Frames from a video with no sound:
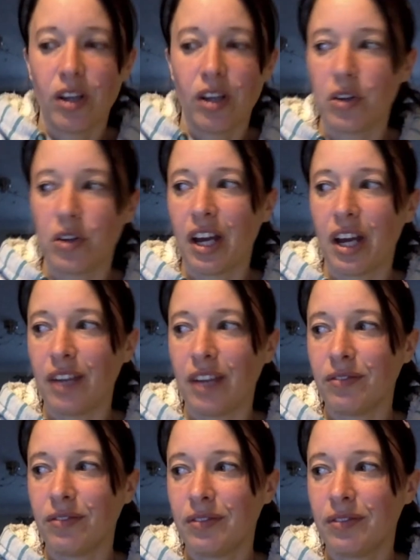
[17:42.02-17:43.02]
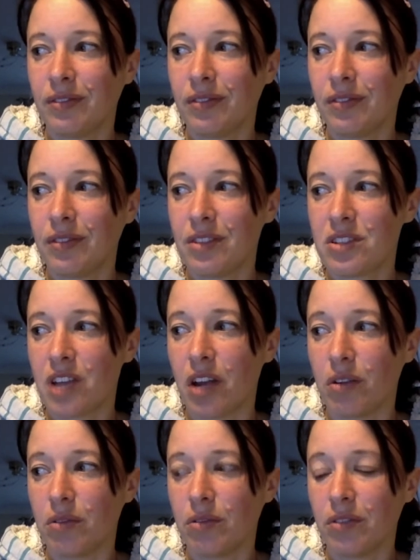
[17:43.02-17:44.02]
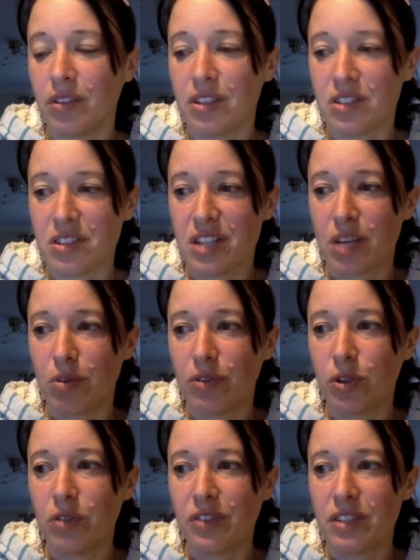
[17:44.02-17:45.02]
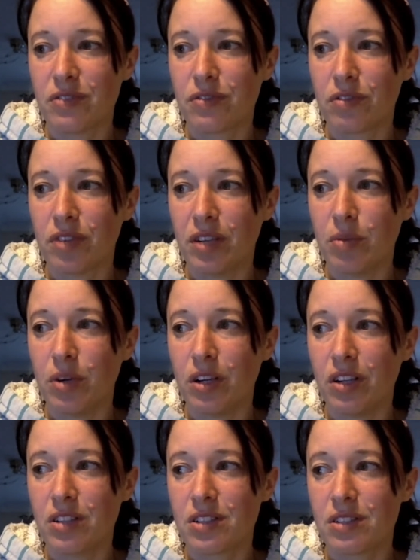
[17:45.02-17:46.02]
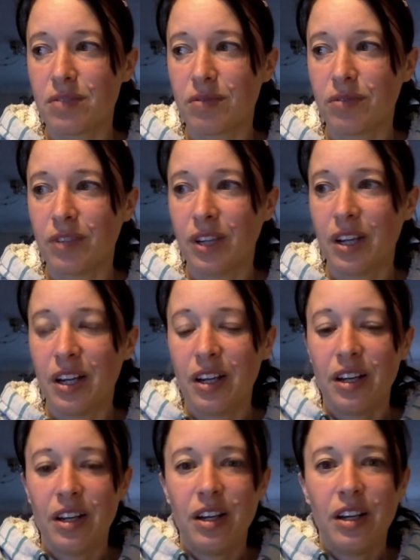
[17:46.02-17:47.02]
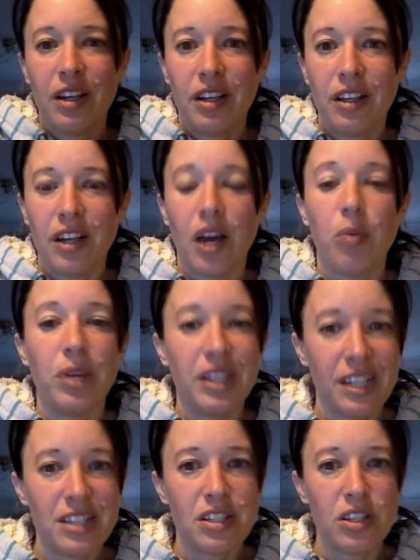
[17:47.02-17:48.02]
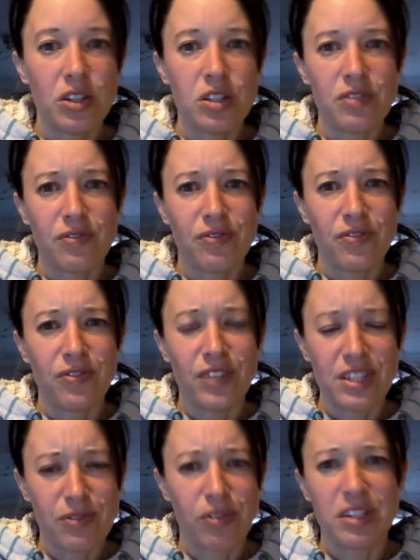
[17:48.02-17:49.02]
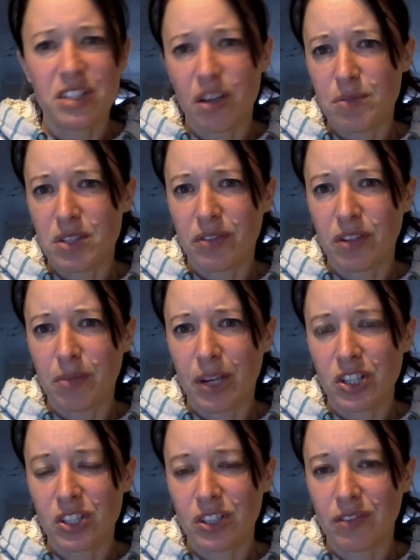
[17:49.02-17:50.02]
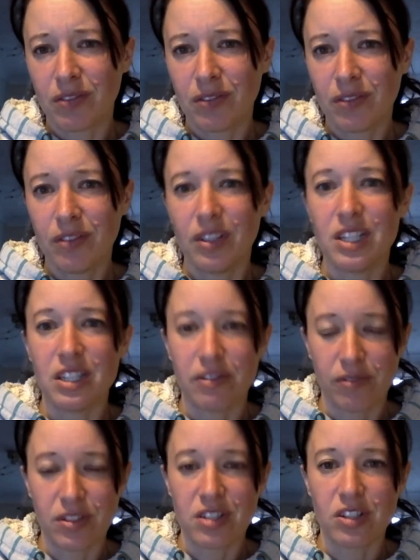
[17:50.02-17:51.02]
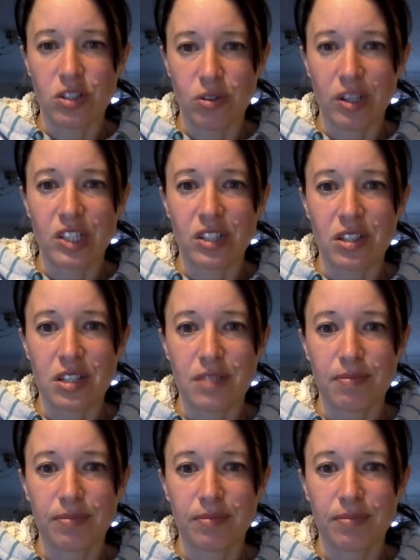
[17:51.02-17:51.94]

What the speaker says: Okay, so as I said, we've got these 3 words, and we need to use these 3 types of compassion in different situations.